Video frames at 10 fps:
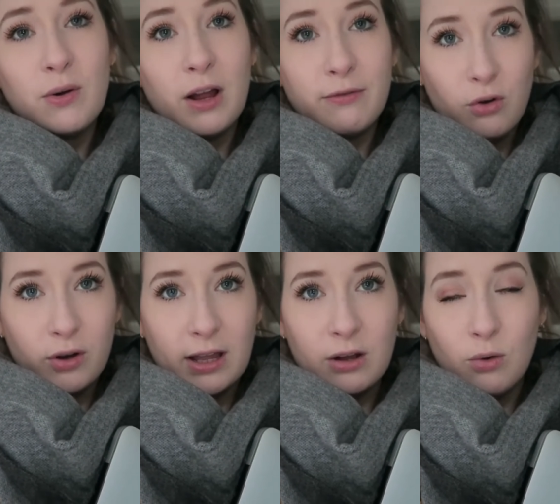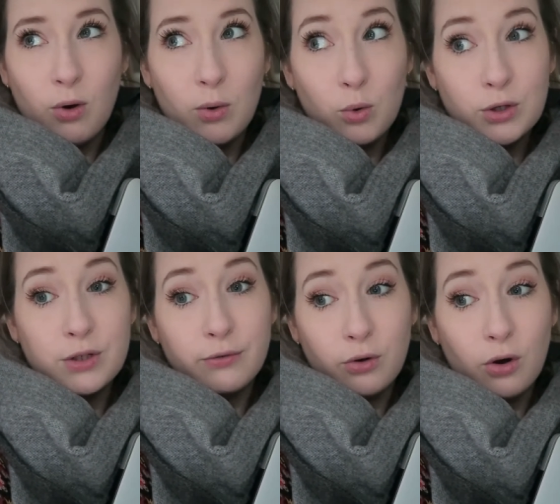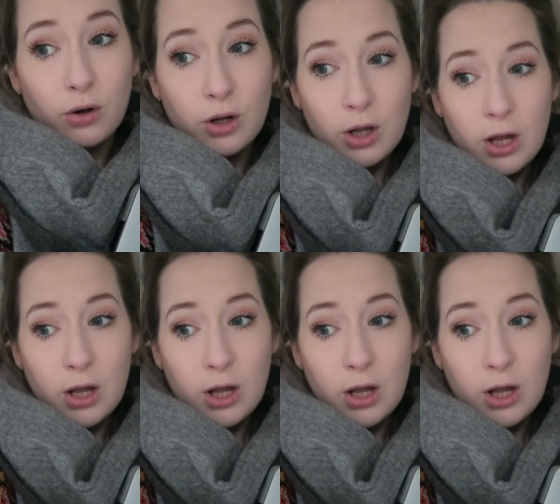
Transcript: like vlogging or I want to vlog,